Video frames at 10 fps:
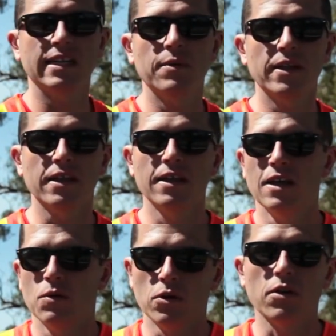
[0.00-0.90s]
where
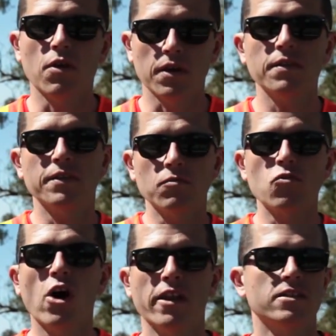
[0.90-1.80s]
we're at
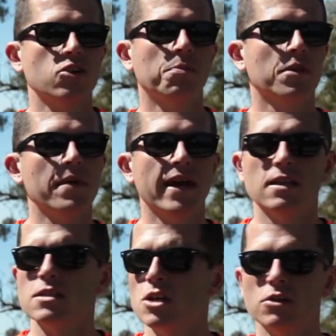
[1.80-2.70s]
right at the top of the mountain. So